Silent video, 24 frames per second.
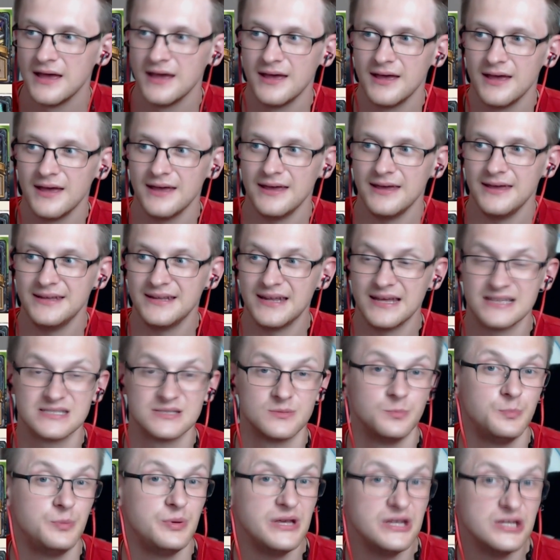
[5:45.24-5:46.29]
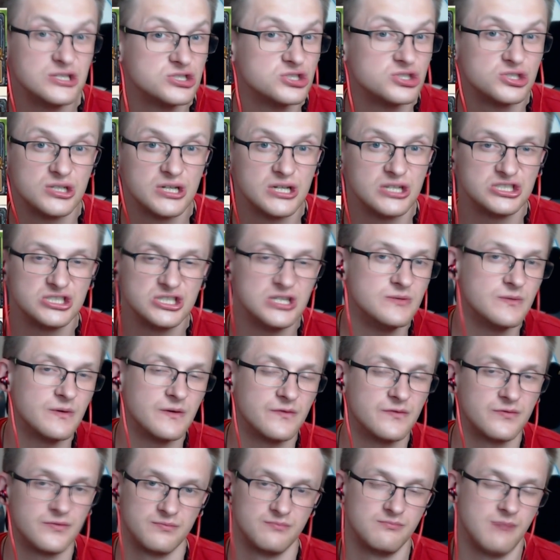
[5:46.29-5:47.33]
it has beast synergy
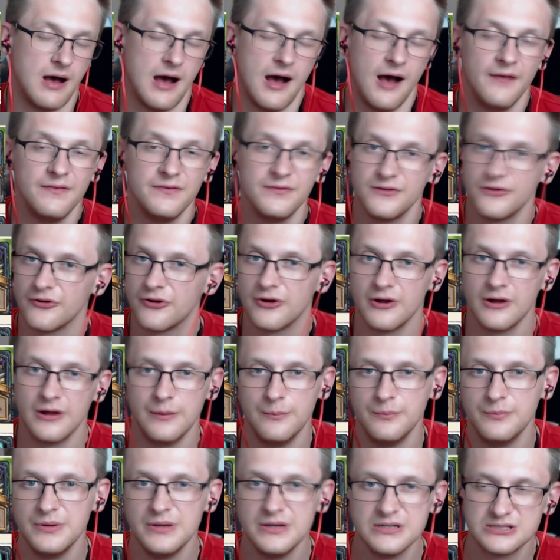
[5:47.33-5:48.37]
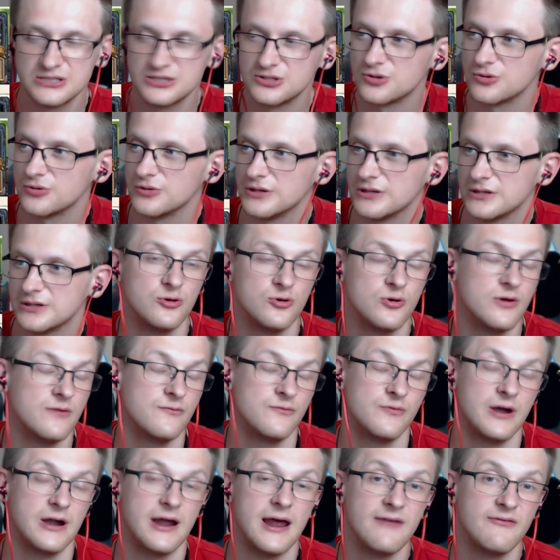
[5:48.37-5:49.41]
with Hunter and Beast Druid,
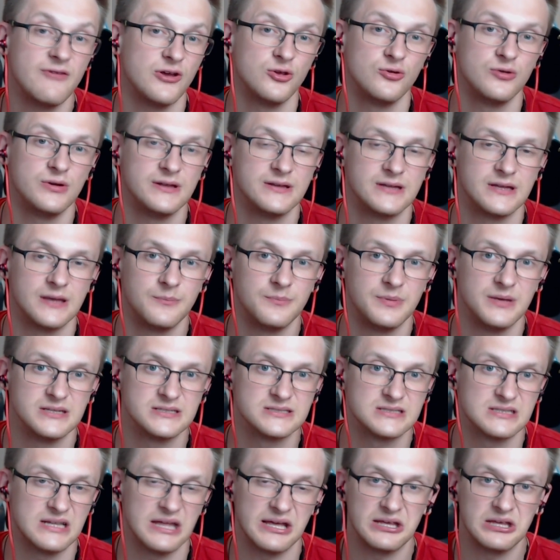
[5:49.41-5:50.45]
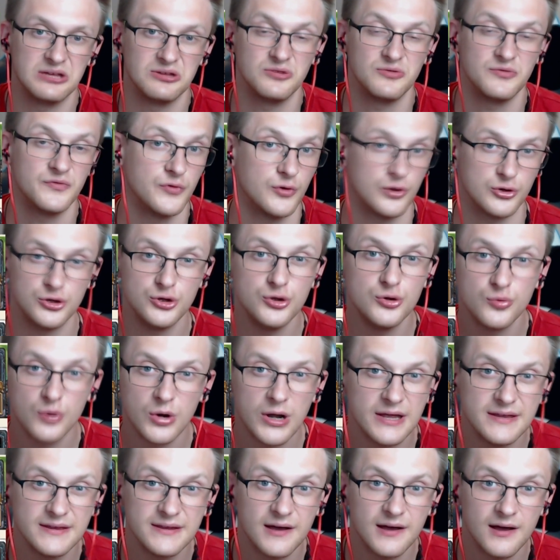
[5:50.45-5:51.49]
wherever you need a beast, like for
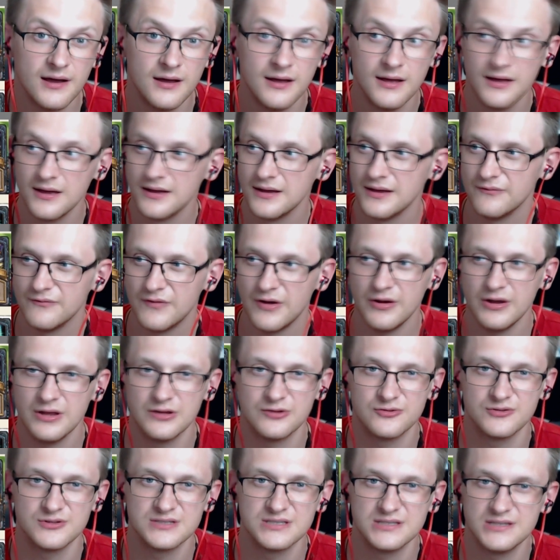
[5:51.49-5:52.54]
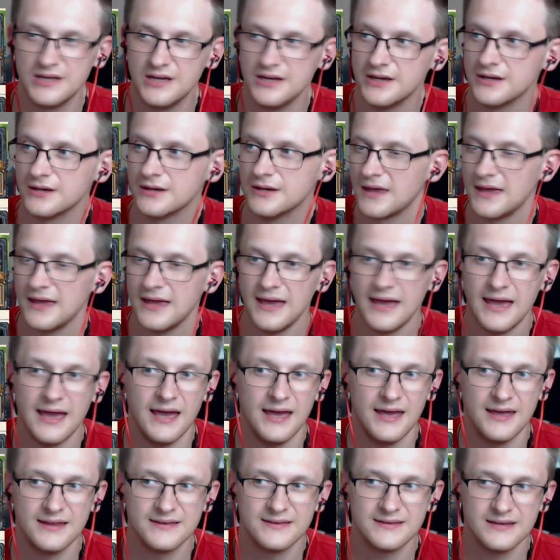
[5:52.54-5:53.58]
Curator, very interesting.
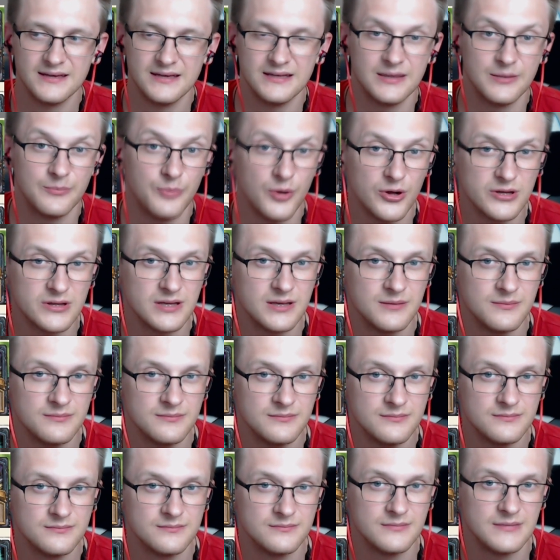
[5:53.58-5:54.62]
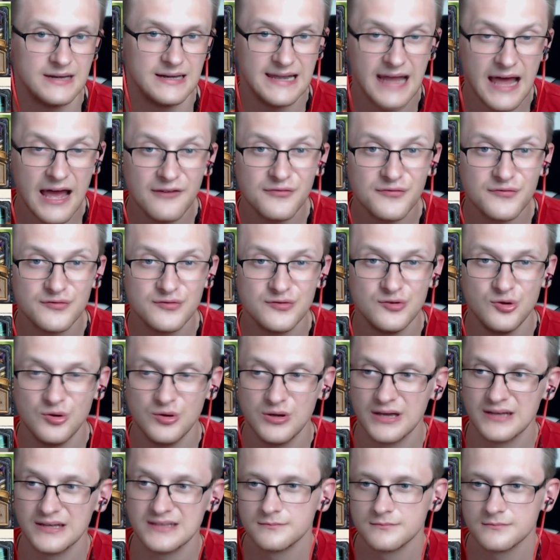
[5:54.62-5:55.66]
And in the bottom left you
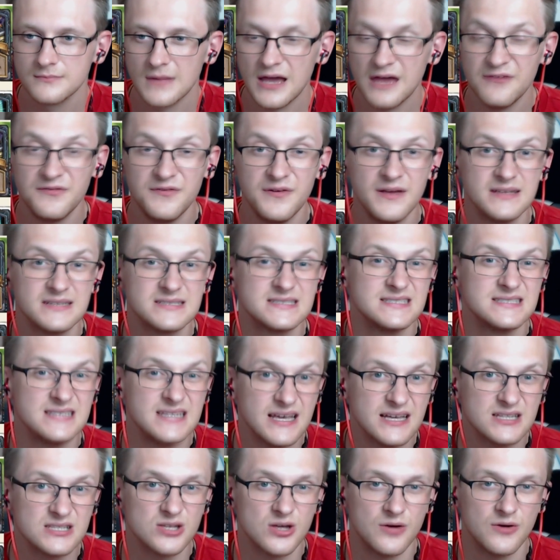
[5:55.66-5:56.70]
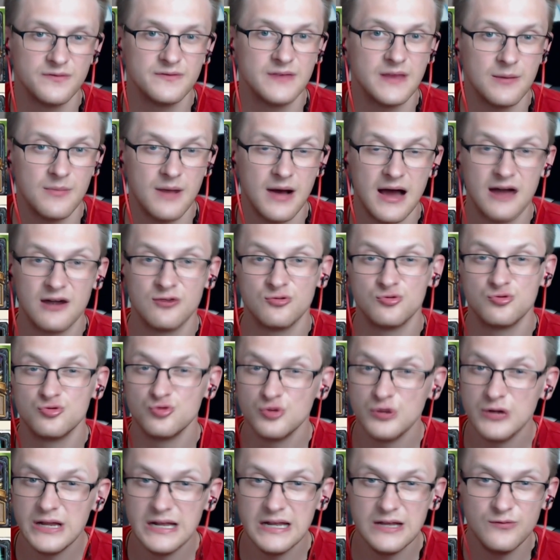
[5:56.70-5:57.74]
can see, I think 6 of them are
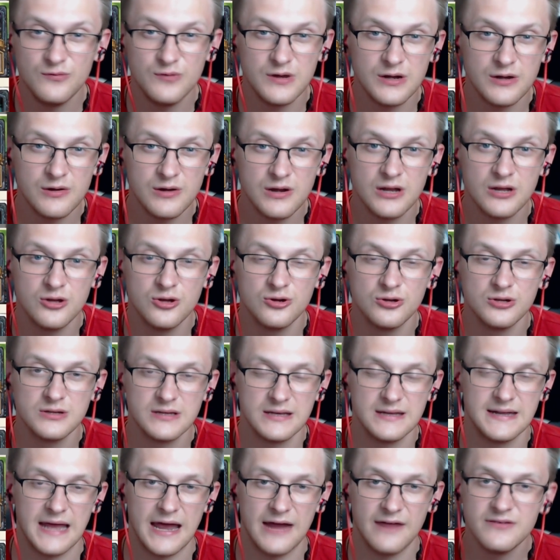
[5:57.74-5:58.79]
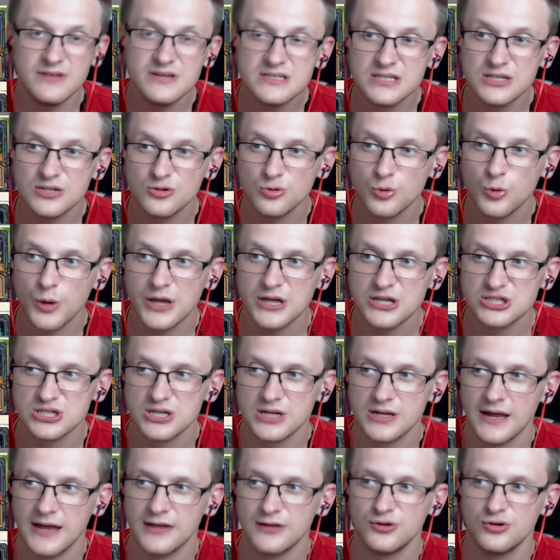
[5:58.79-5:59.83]
really good in every situation,
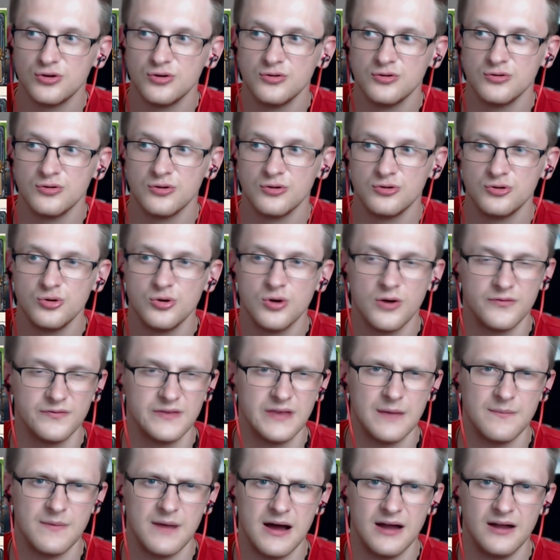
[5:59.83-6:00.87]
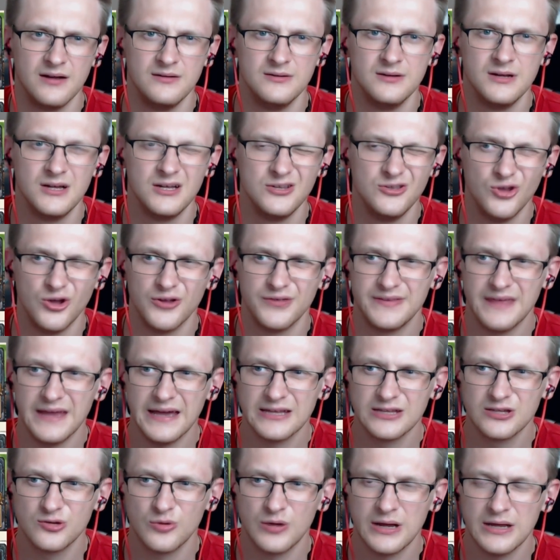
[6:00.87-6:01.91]
and two of them are not
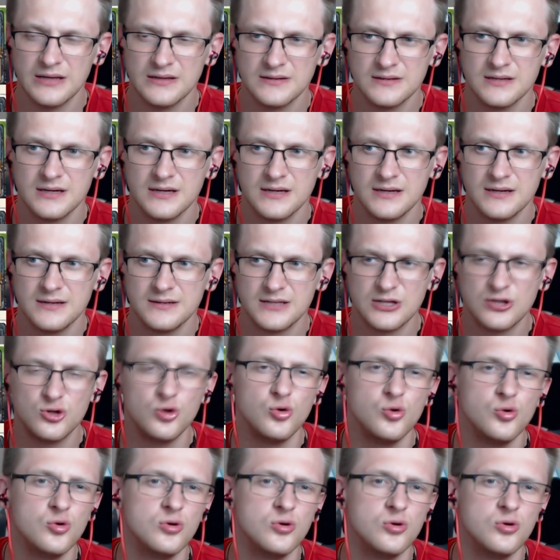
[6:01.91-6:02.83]
that great. The 2